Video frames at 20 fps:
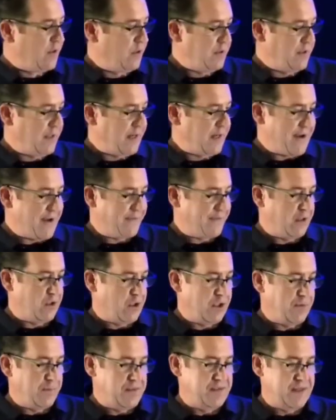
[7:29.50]
only to have an
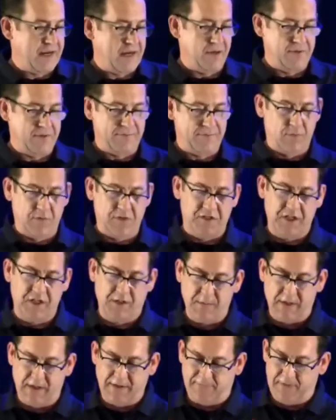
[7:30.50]
alarm sound
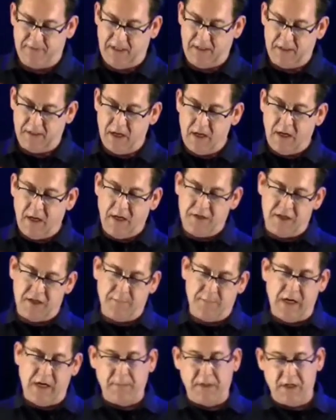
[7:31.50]
forcing my feet
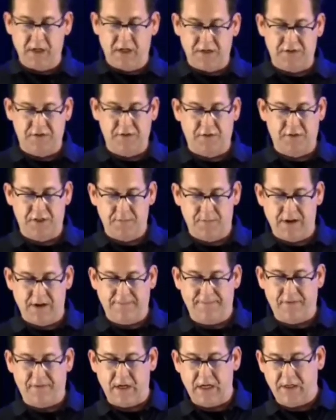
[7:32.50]
to make me hustle to
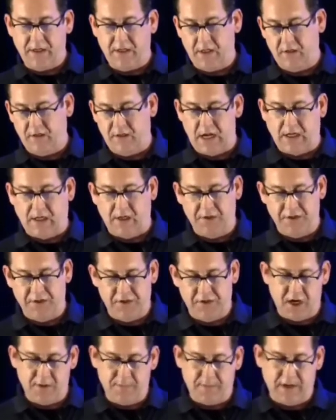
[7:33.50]
my fire gear locker
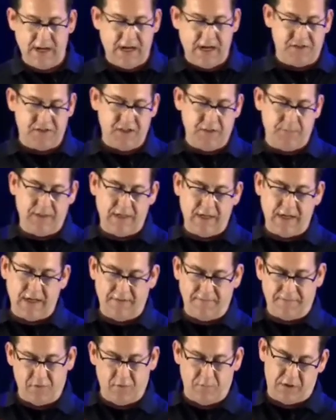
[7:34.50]
to don my
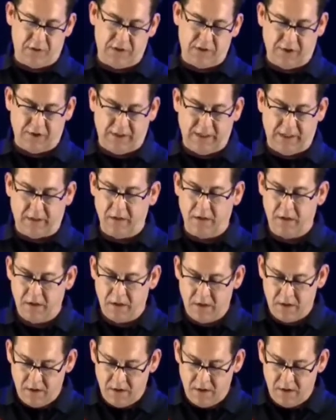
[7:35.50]
SCBA and full bunker gear.